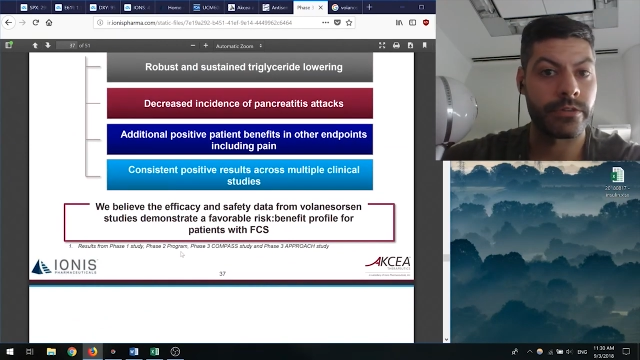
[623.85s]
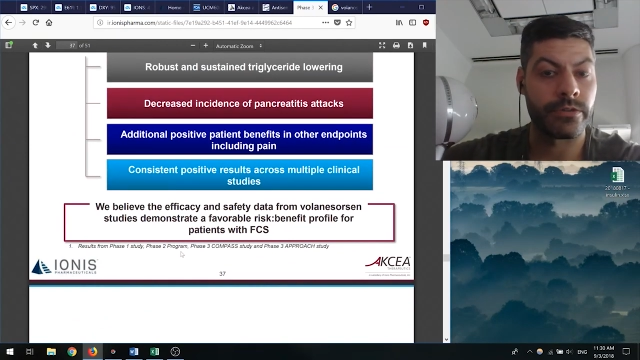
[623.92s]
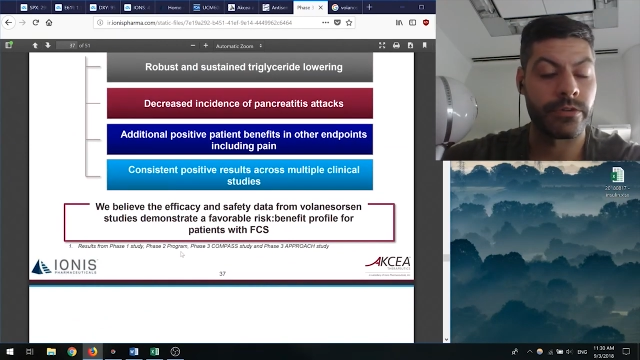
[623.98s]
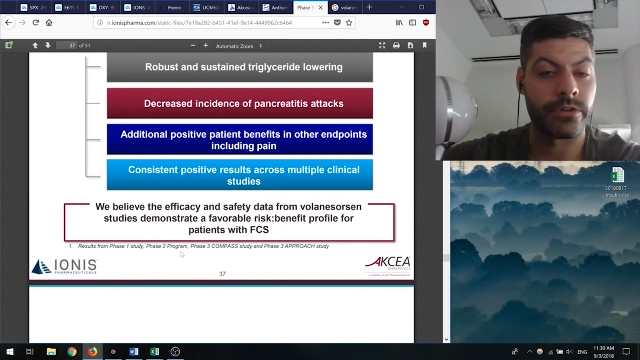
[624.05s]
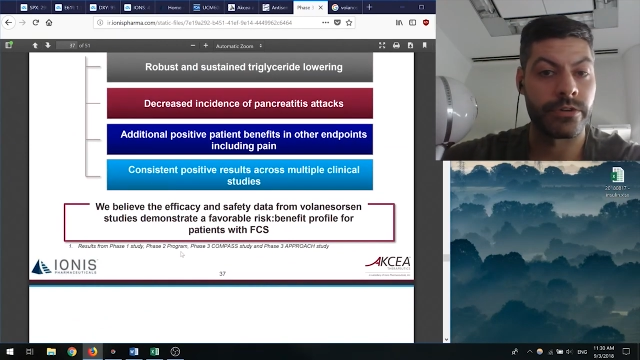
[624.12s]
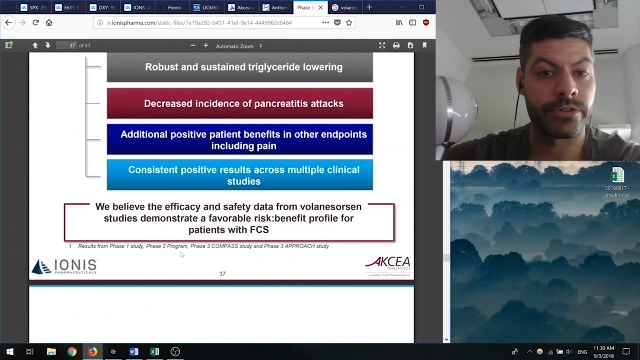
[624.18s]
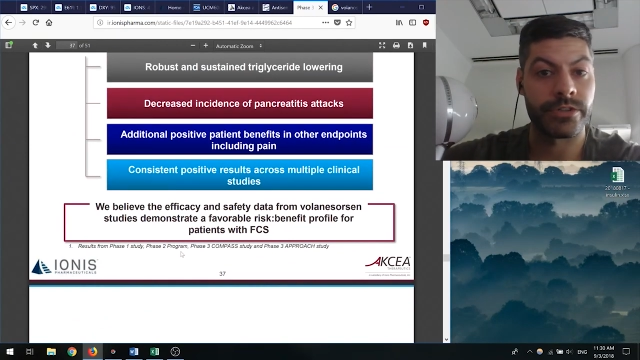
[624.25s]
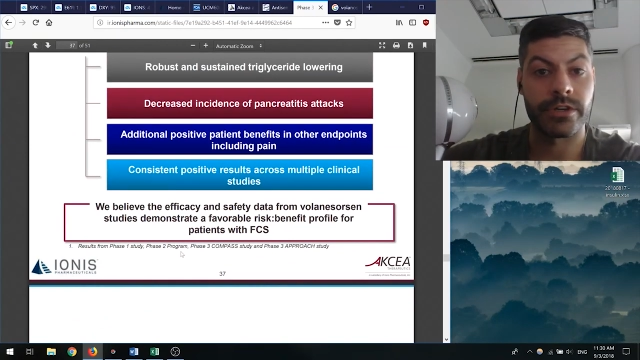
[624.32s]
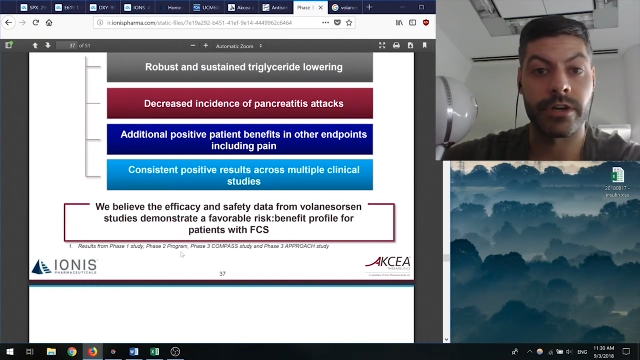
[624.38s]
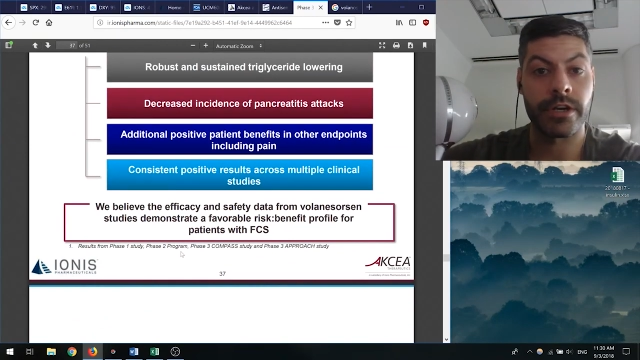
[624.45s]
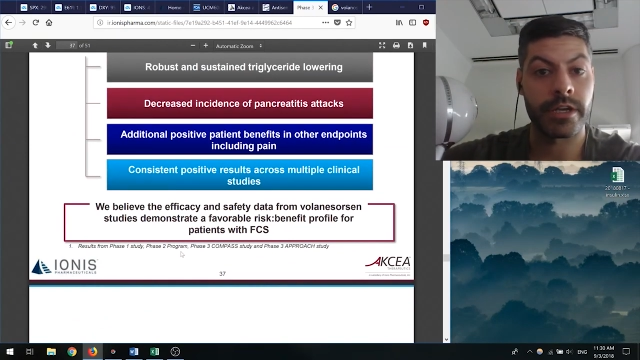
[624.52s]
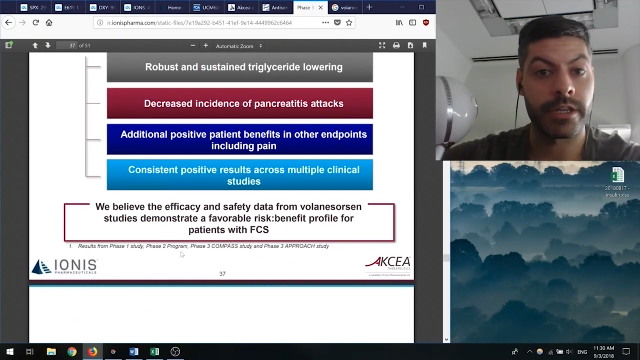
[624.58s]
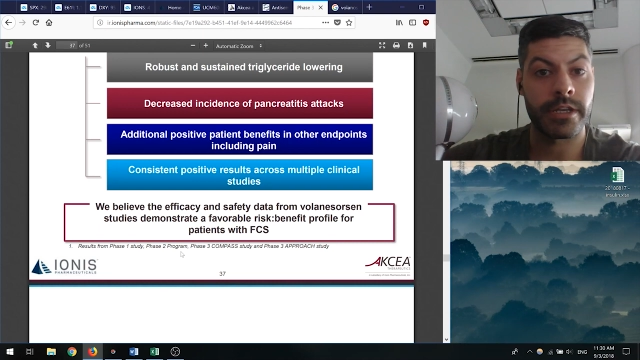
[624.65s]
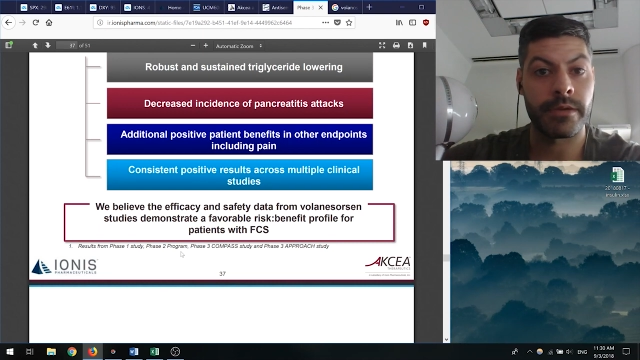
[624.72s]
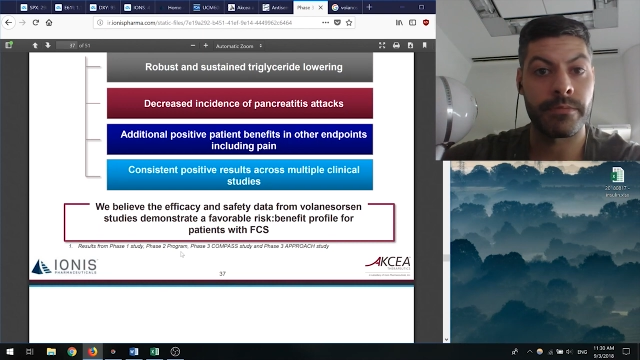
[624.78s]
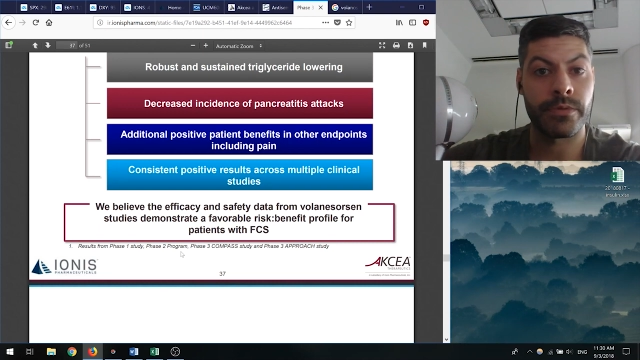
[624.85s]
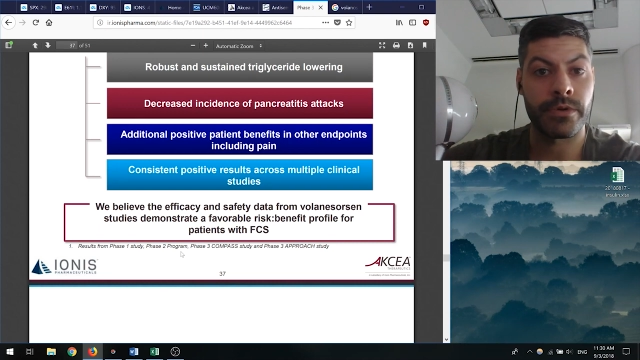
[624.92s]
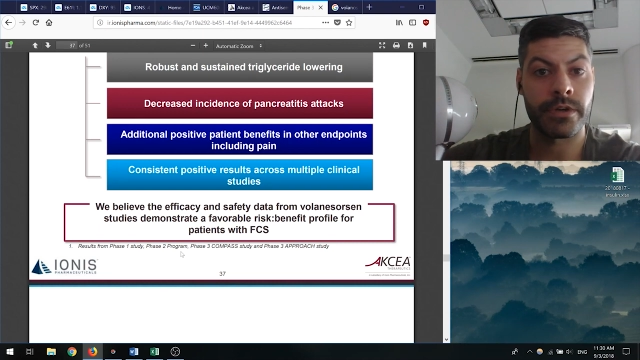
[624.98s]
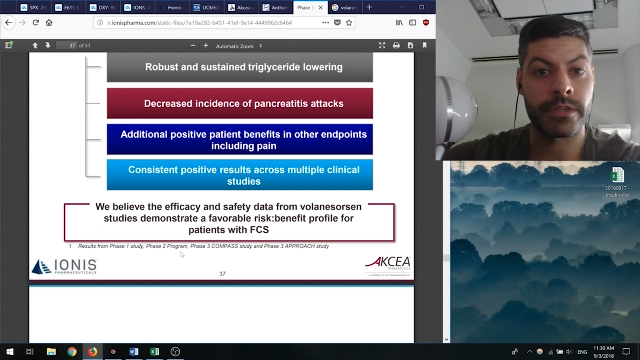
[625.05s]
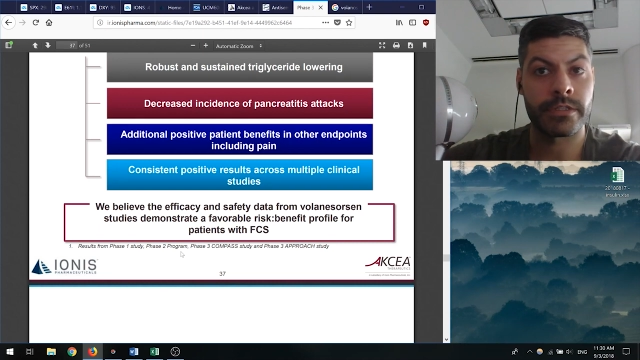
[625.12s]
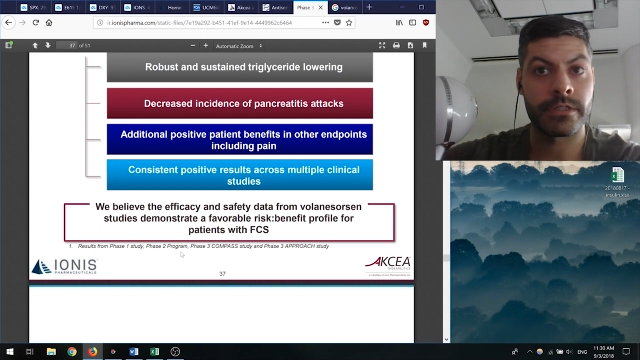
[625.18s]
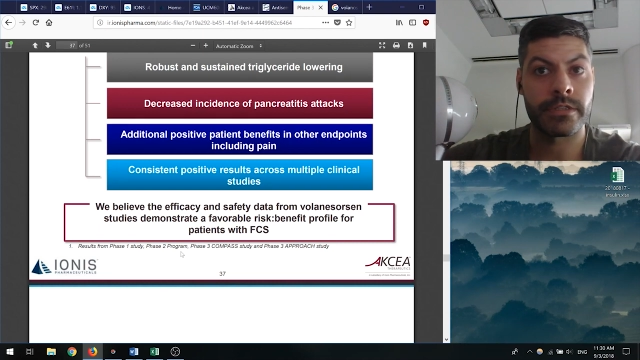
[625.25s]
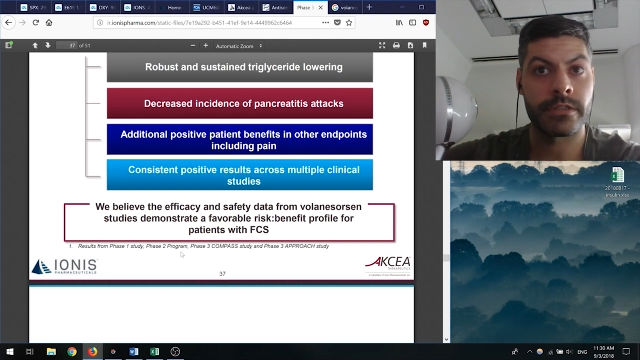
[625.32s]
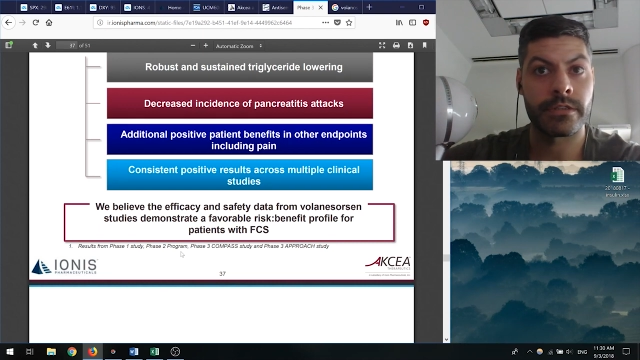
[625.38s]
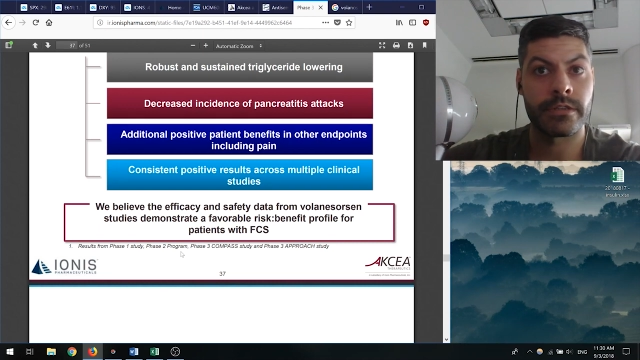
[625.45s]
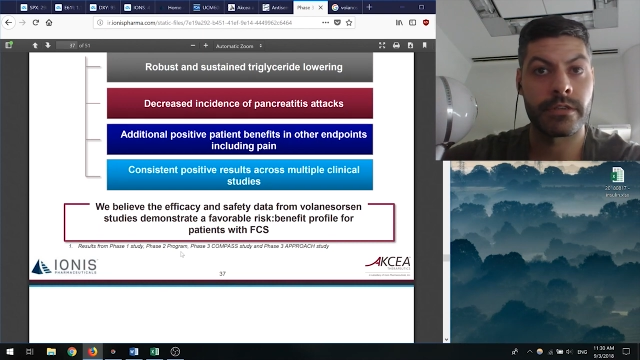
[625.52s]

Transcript: or surrogate endpoints.